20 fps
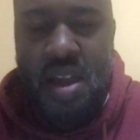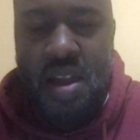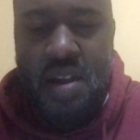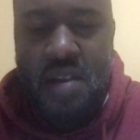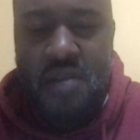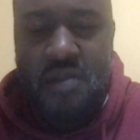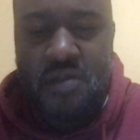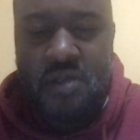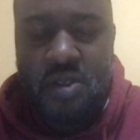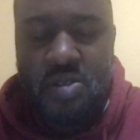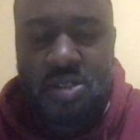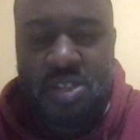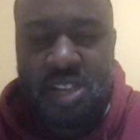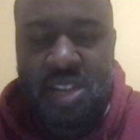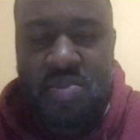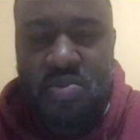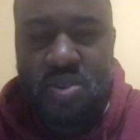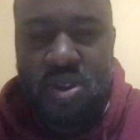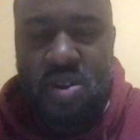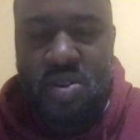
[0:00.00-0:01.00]
First
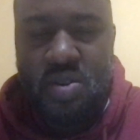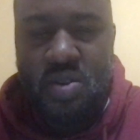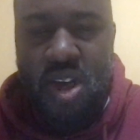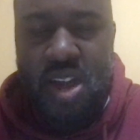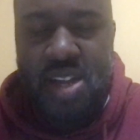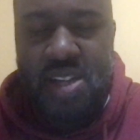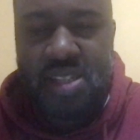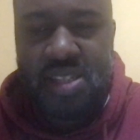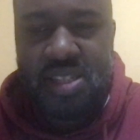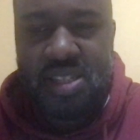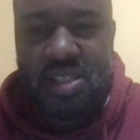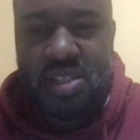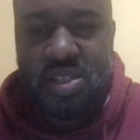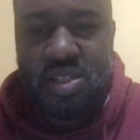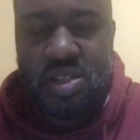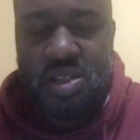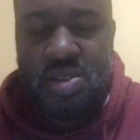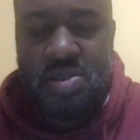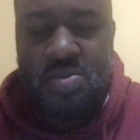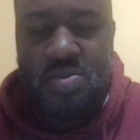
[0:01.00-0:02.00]
thing we're going to
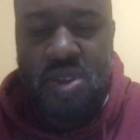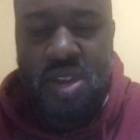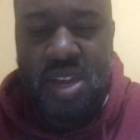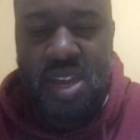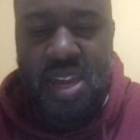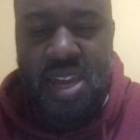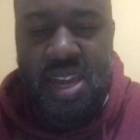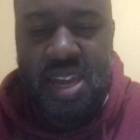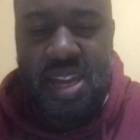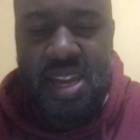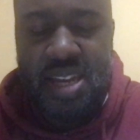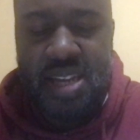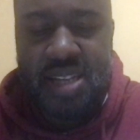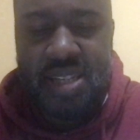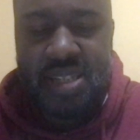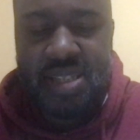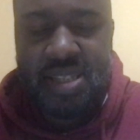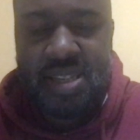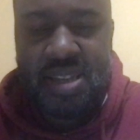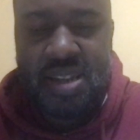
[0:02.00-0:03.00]
do
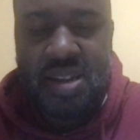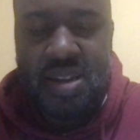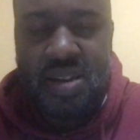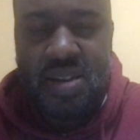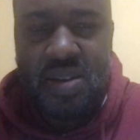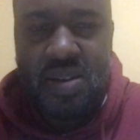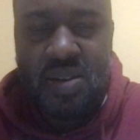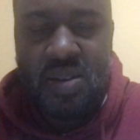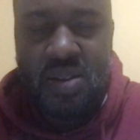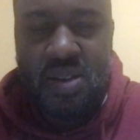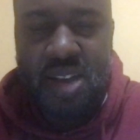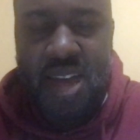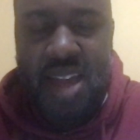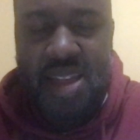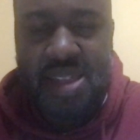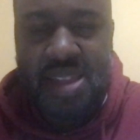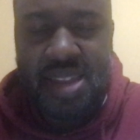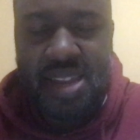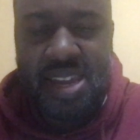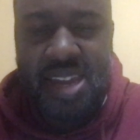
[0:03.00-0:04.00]
is look
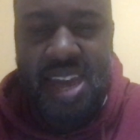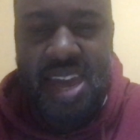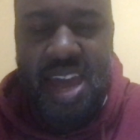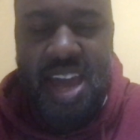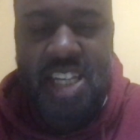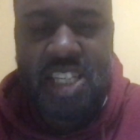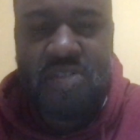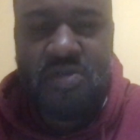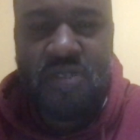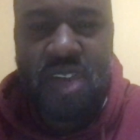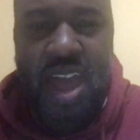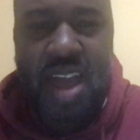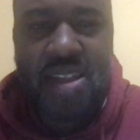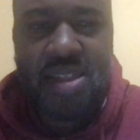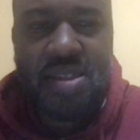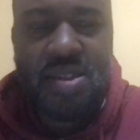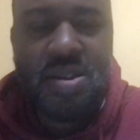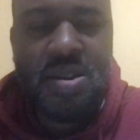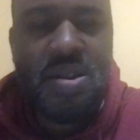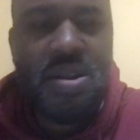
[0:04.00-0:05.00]
at the chaos
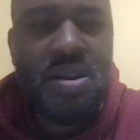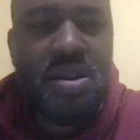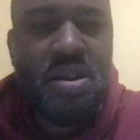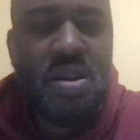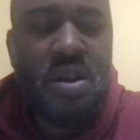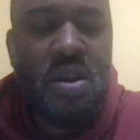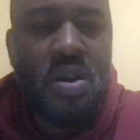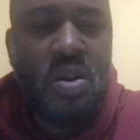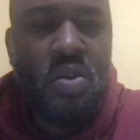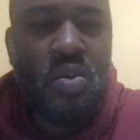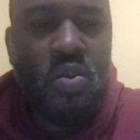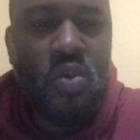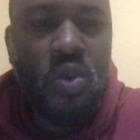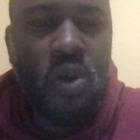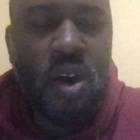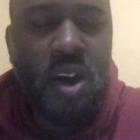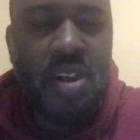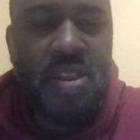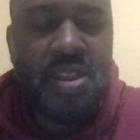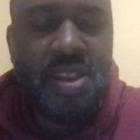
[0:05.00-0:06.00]
factor.
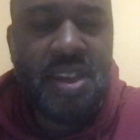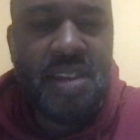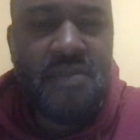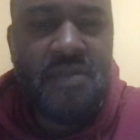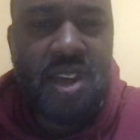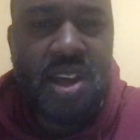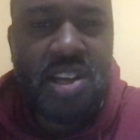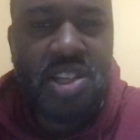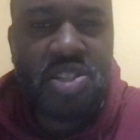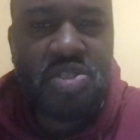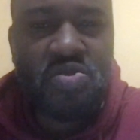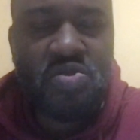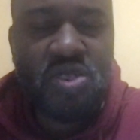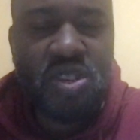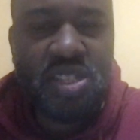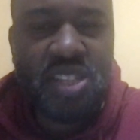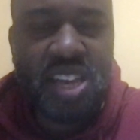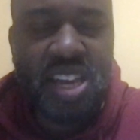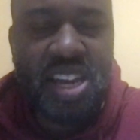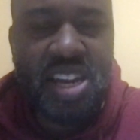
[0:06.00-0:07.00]
Were the
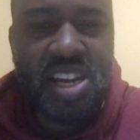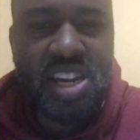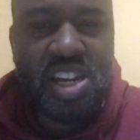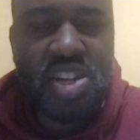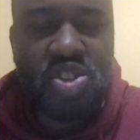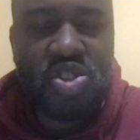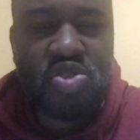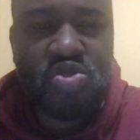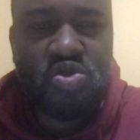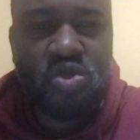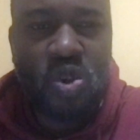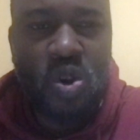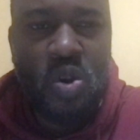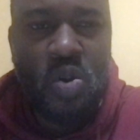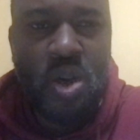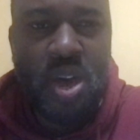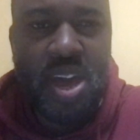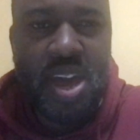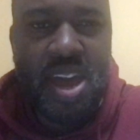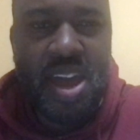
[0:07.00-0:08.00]
adventurers in
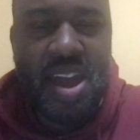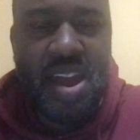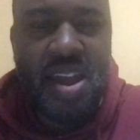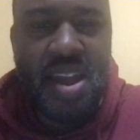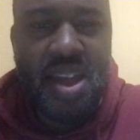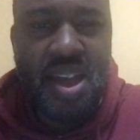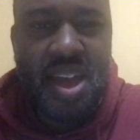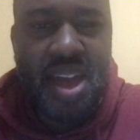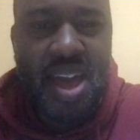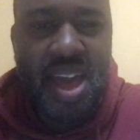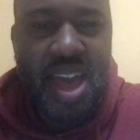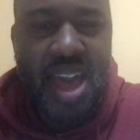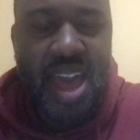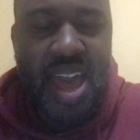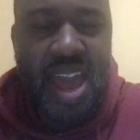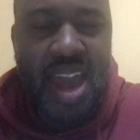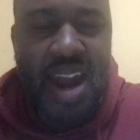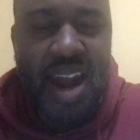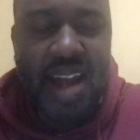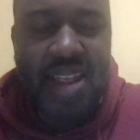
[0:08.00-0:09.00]
control here?
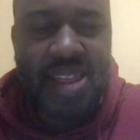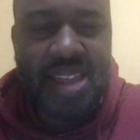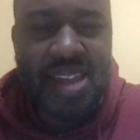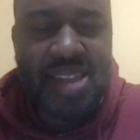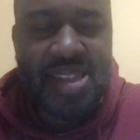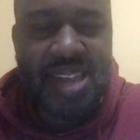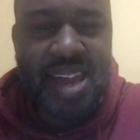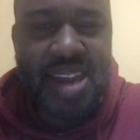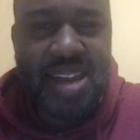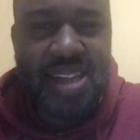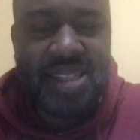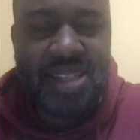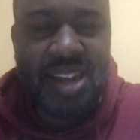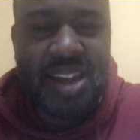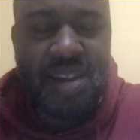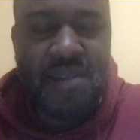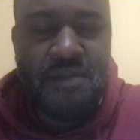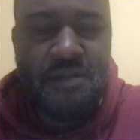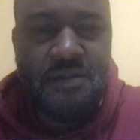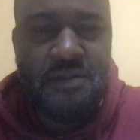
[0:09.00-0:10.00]
And I think that is
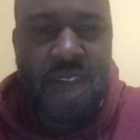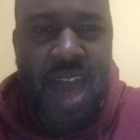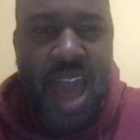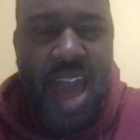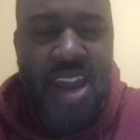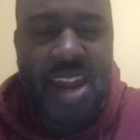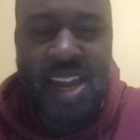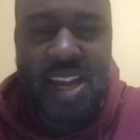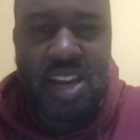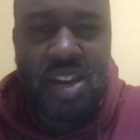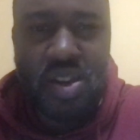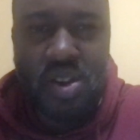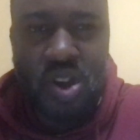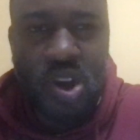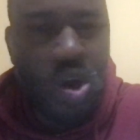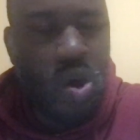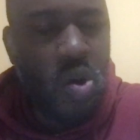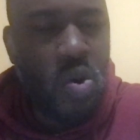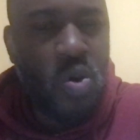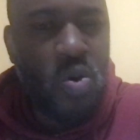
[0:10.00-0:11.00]
an emphatic
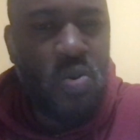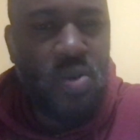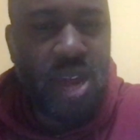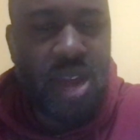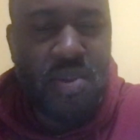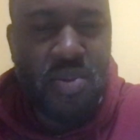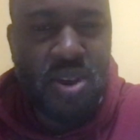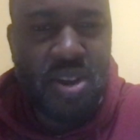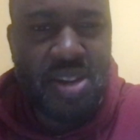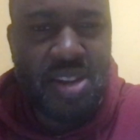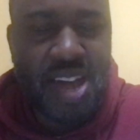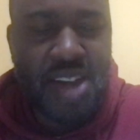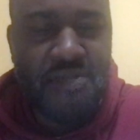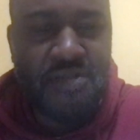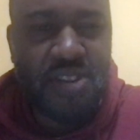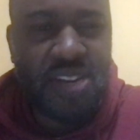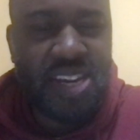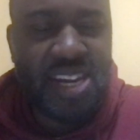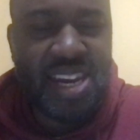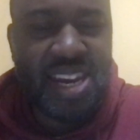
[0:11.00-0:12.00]
no. They were
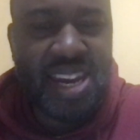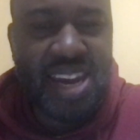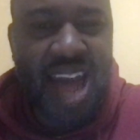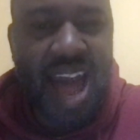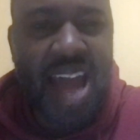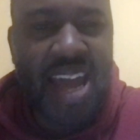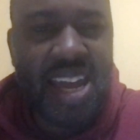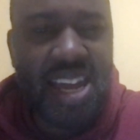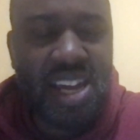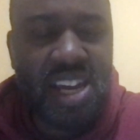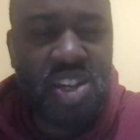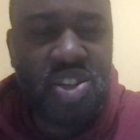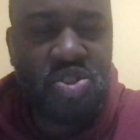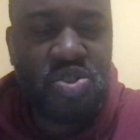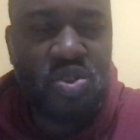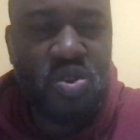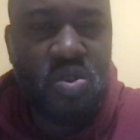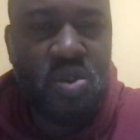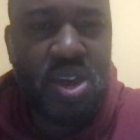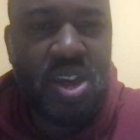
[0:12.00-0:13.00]
definitely not in
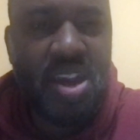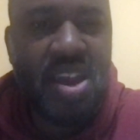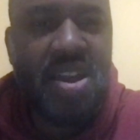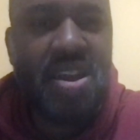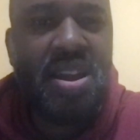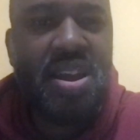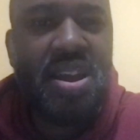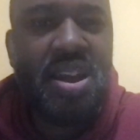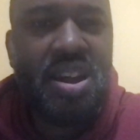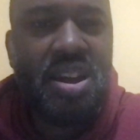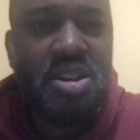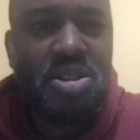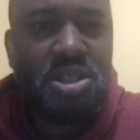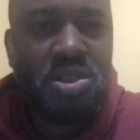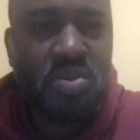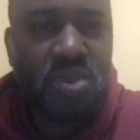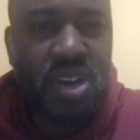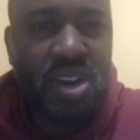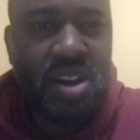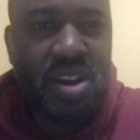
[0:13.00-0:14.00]
control here. So
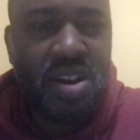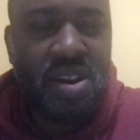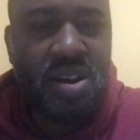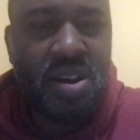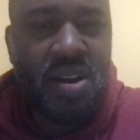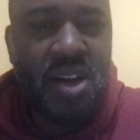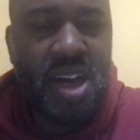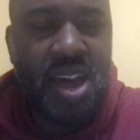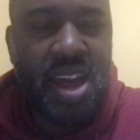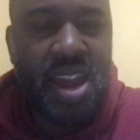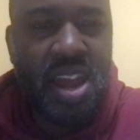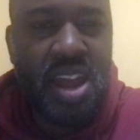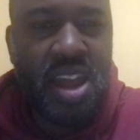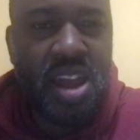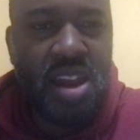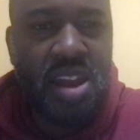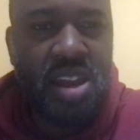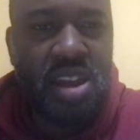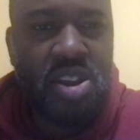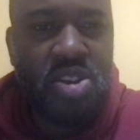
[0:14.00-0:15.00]
we're going to go ahead
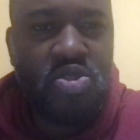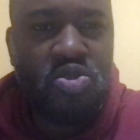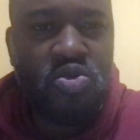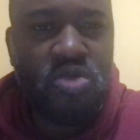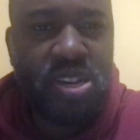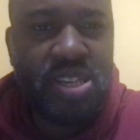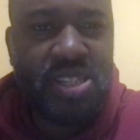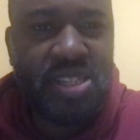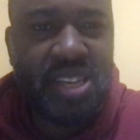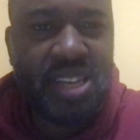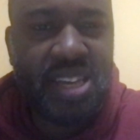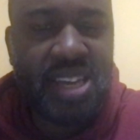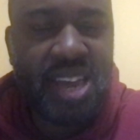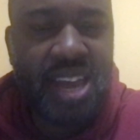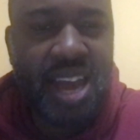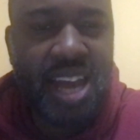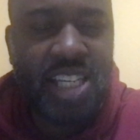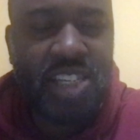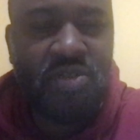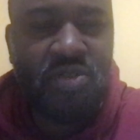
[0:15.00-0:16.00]
and increase the
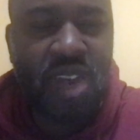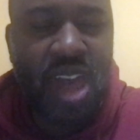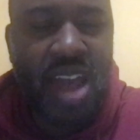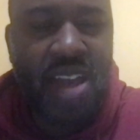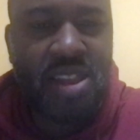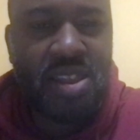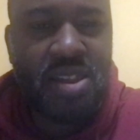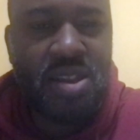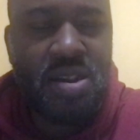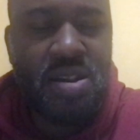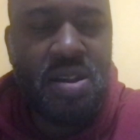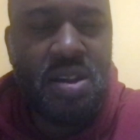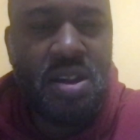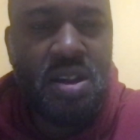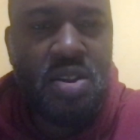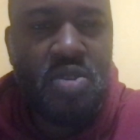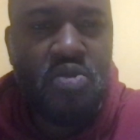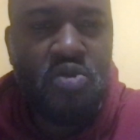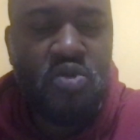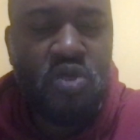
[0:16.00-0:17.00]
chaos factor
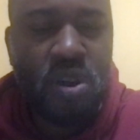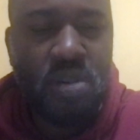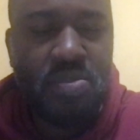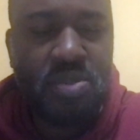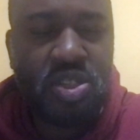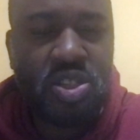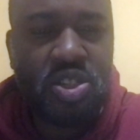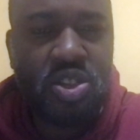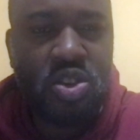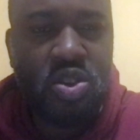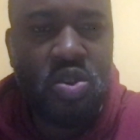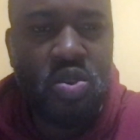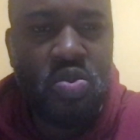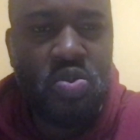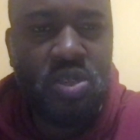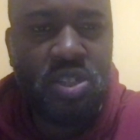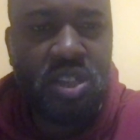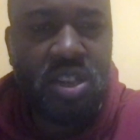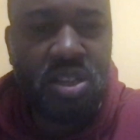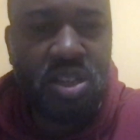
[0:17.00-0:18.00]
from 2
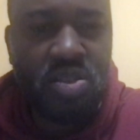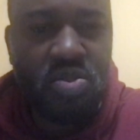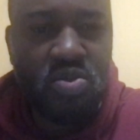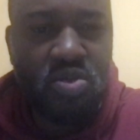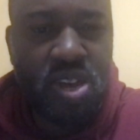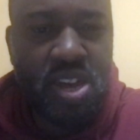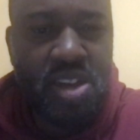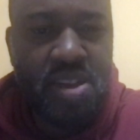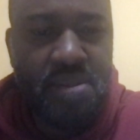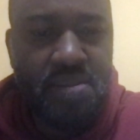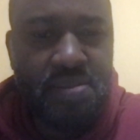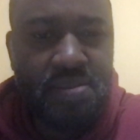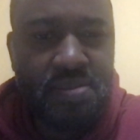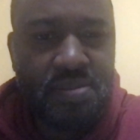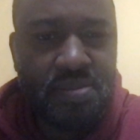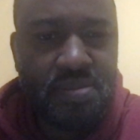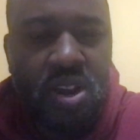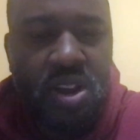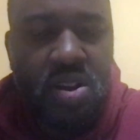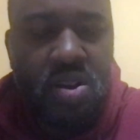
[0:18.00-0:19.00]
to 3.
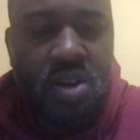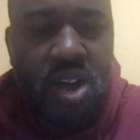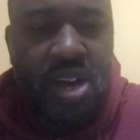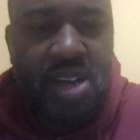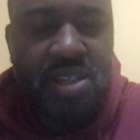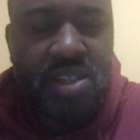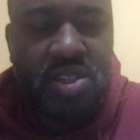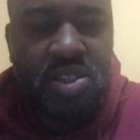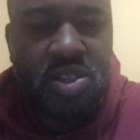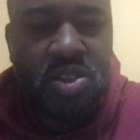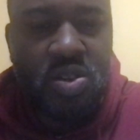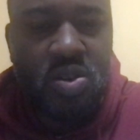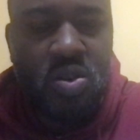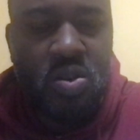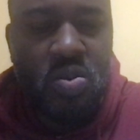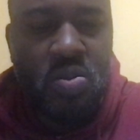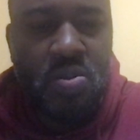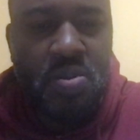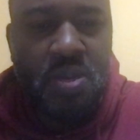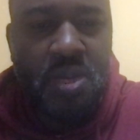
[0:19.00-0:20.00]
We're going
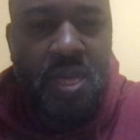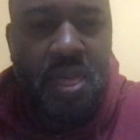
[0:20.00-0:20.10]
to